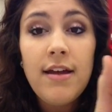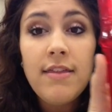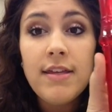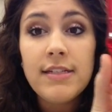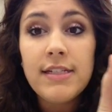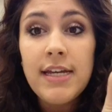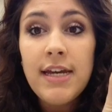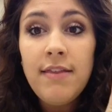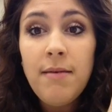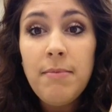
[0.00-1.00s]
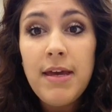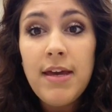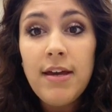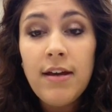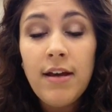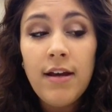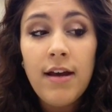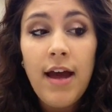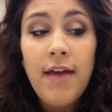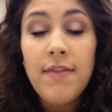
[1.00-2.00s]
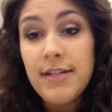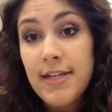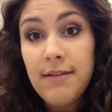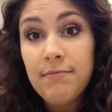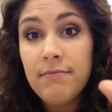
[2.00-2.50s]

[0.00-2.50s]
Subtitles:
and the B and the D.